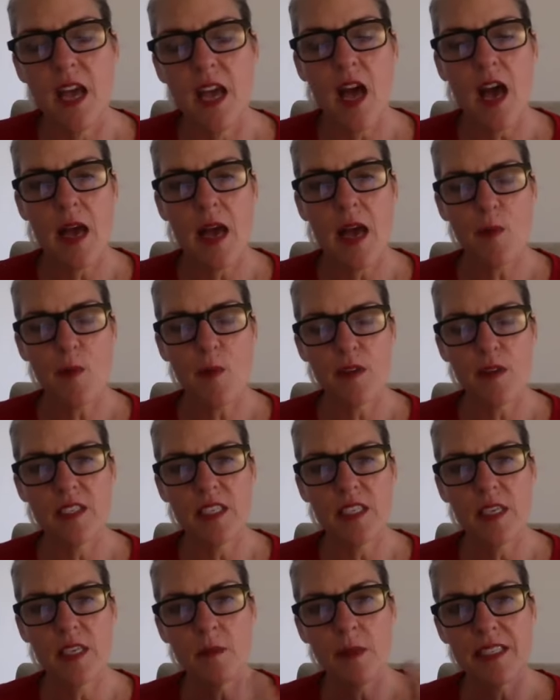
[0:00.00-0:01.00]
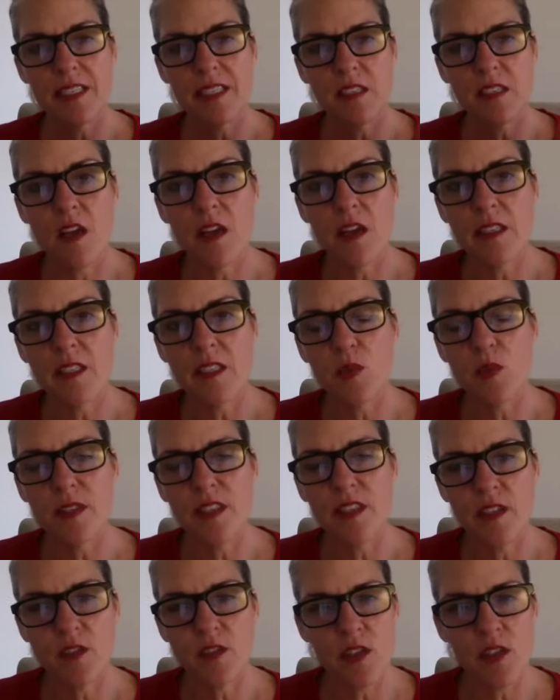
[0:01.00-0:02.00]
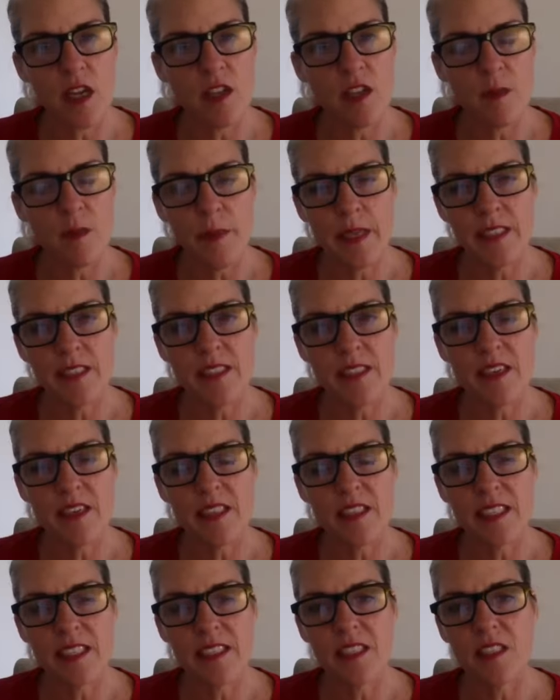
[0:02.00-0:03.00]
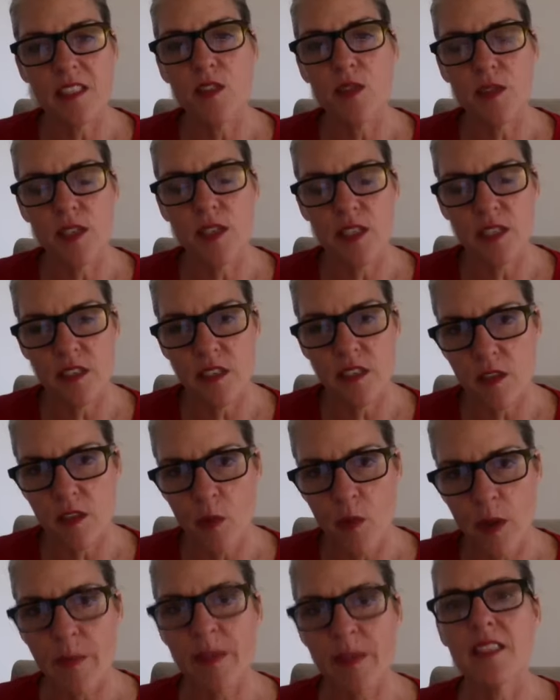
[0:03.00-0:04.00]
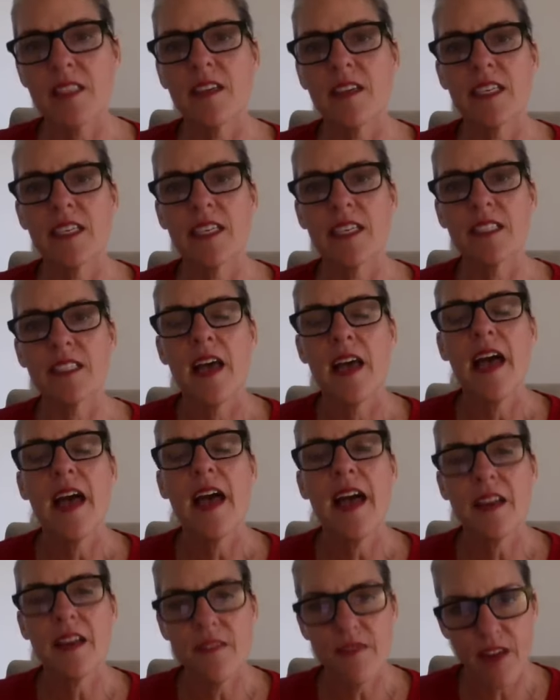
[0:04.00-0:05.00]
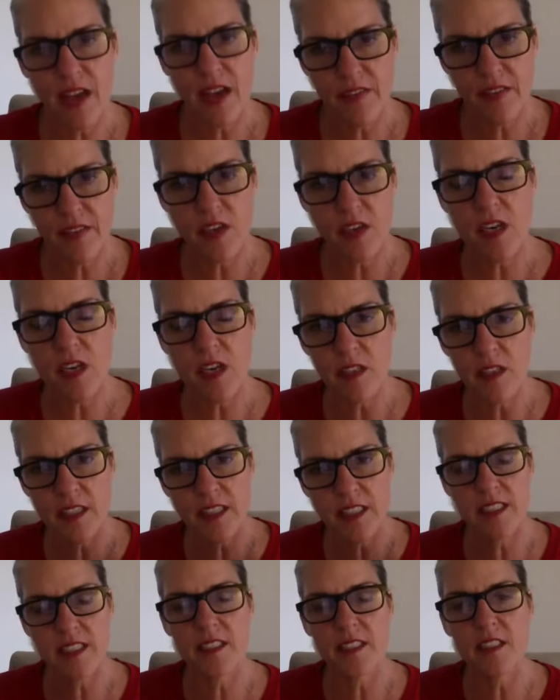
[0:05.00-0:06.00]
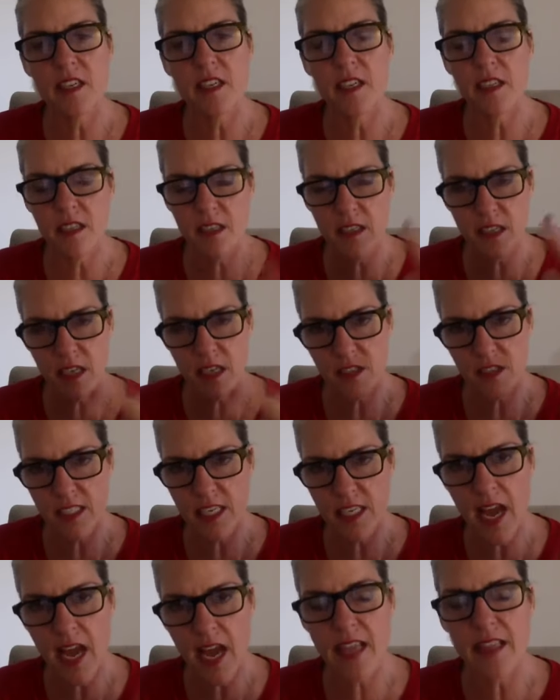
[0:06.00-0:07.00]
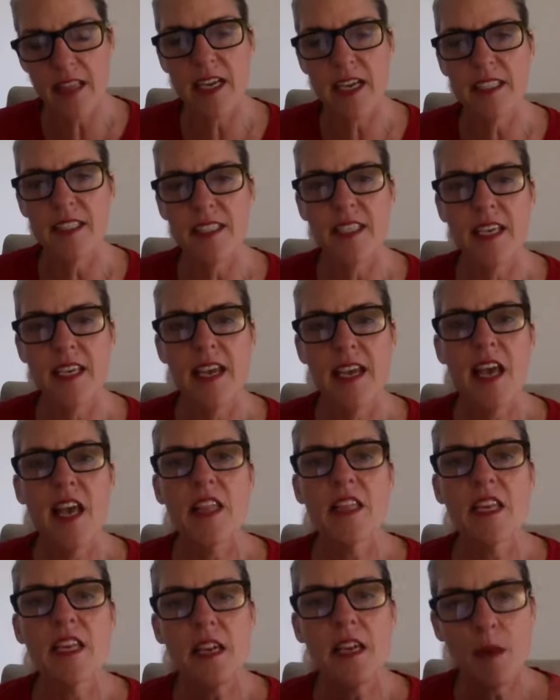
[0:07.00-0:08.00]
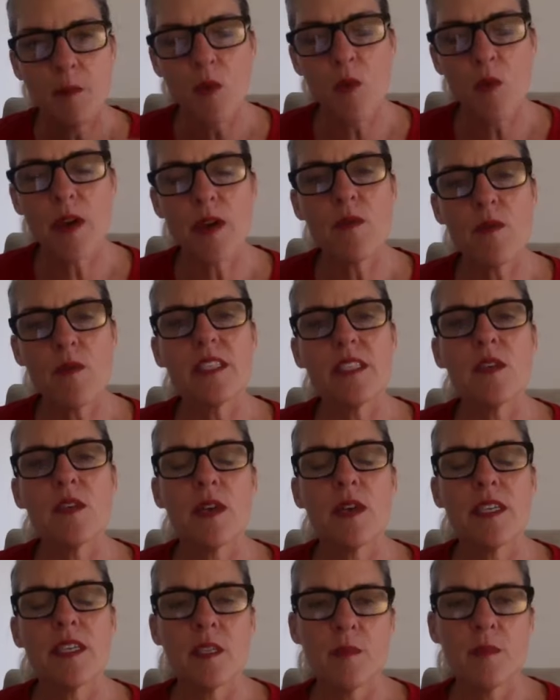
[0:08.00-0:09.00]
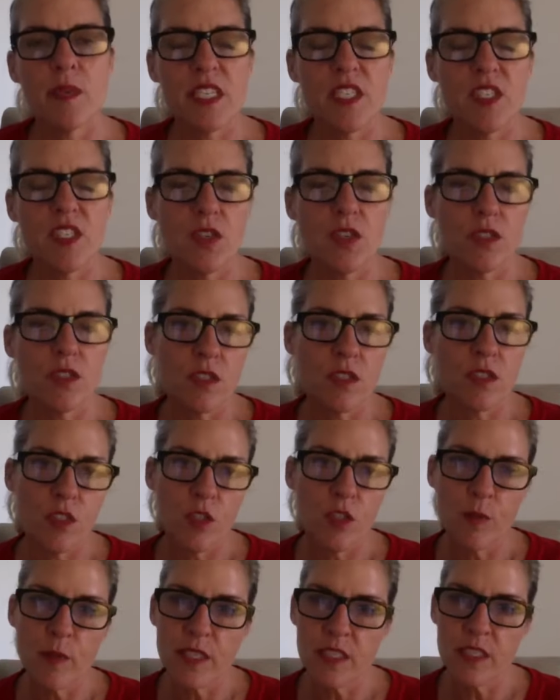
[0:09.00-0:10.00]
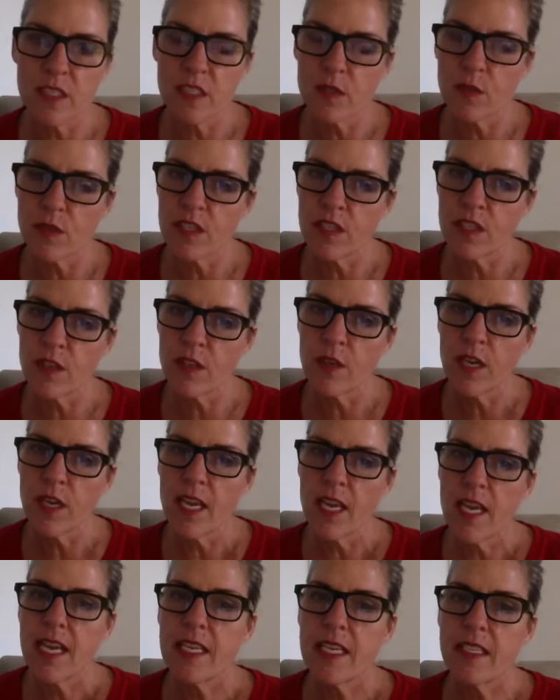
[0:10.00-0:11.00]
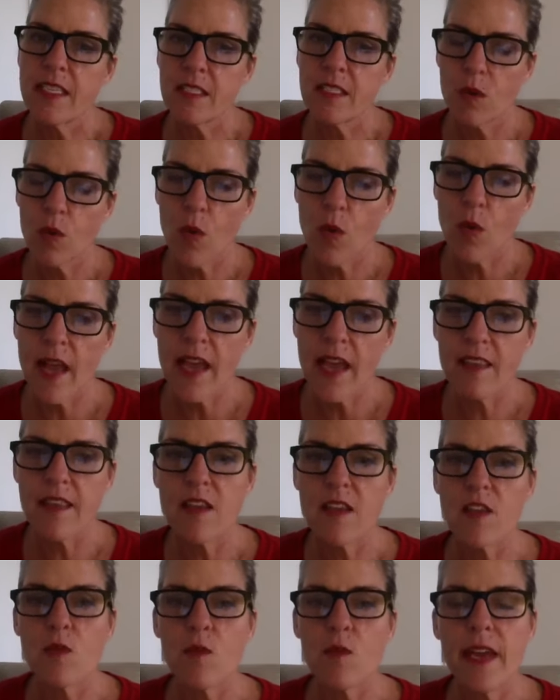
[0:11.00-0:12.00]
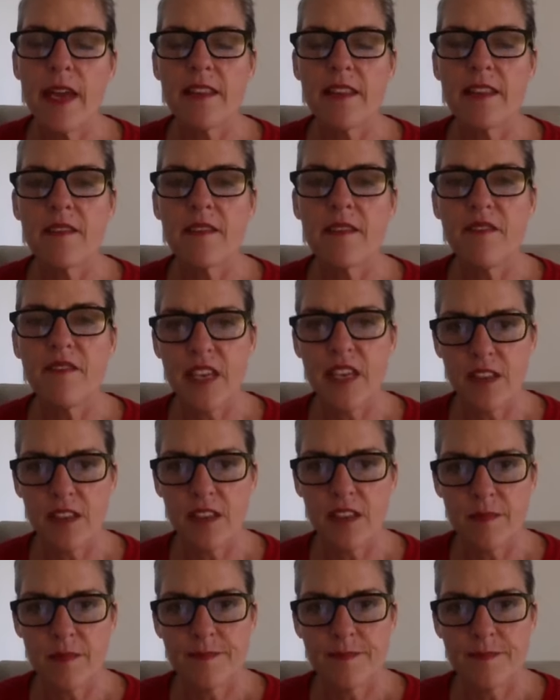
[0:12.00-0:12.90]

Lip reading: I proved it in my salons with $100 men's haircuts and $200 women's haircuts and $500 cuts and colors and highlights. The number one reason why somebody chooses to do business with you is the way that you make them feel.